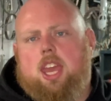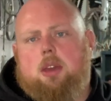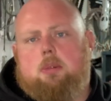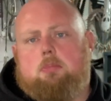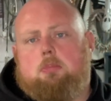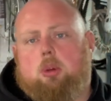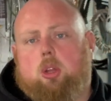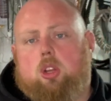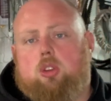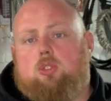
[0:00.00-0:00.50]

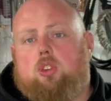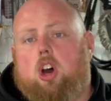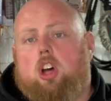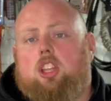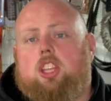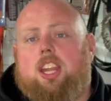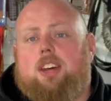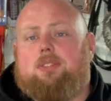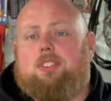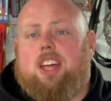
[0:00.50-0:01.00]
but I'd
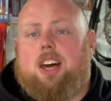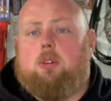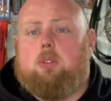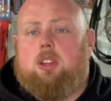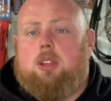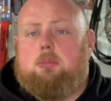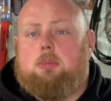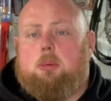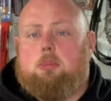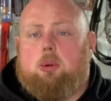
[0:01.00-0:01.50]
rather have that one
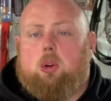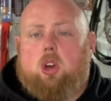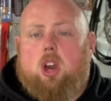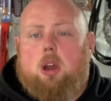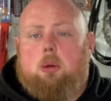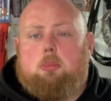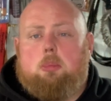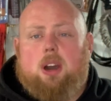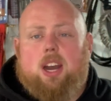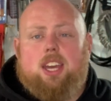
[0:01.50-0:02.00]
in my bug
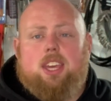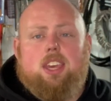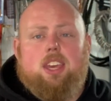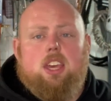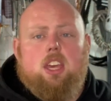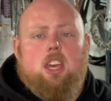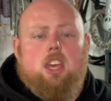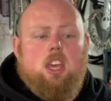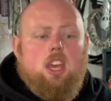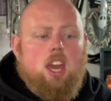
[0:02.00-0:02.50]
out bag.
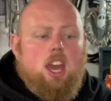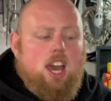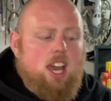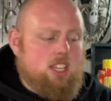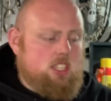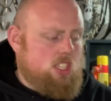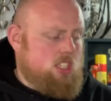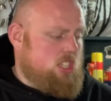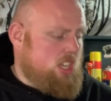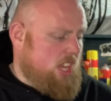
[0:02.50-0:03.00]

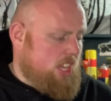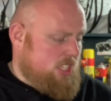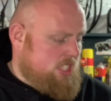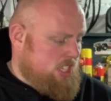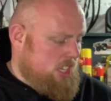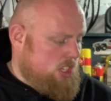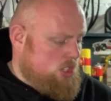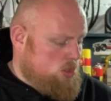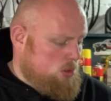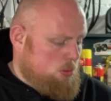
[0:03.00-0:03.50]
As I say, it
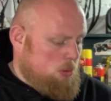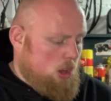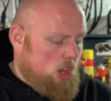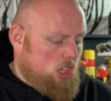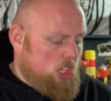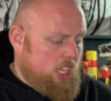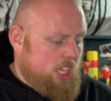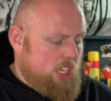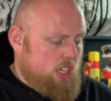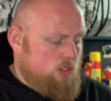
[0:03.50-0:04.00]
takes up
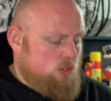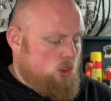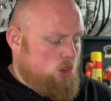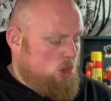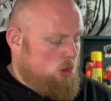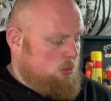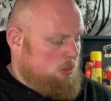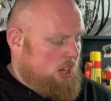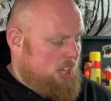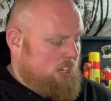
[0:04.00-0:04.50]
hardly any
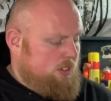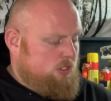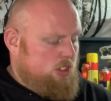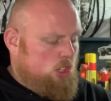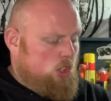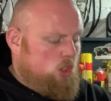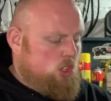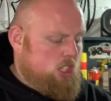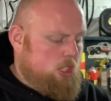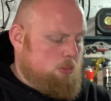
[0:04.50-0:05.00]
room, and if you
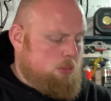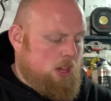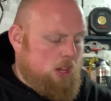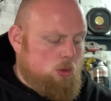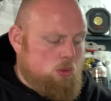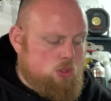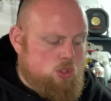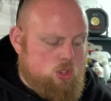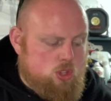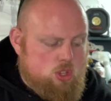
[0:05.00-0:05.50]
look at the
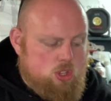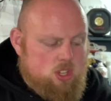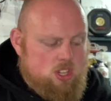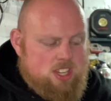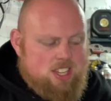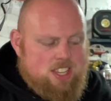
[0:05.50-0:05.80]
pouch,